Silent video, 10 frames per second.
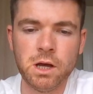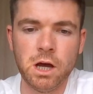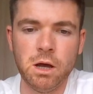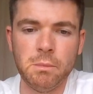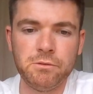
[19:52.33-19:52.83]

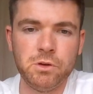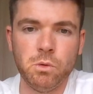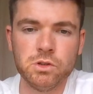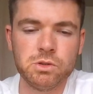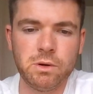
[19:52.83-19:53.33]
if you
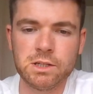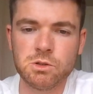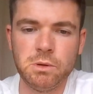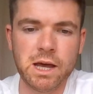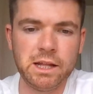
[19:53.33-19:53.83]
want to
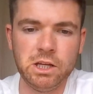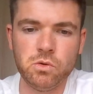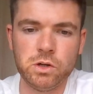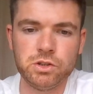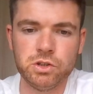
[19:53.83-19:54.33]
ask me any
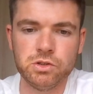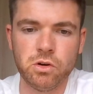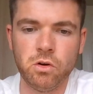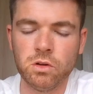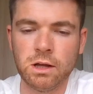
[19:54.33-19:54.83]
questions at
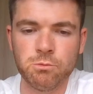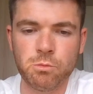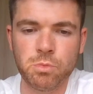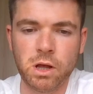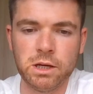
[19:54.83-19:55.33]
all. I'll
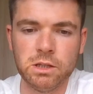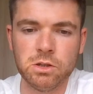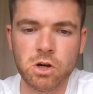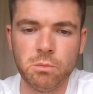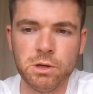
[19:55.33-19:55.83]
reply in
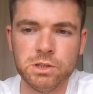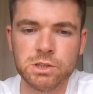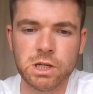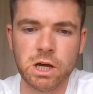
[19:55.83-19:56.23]
the comments.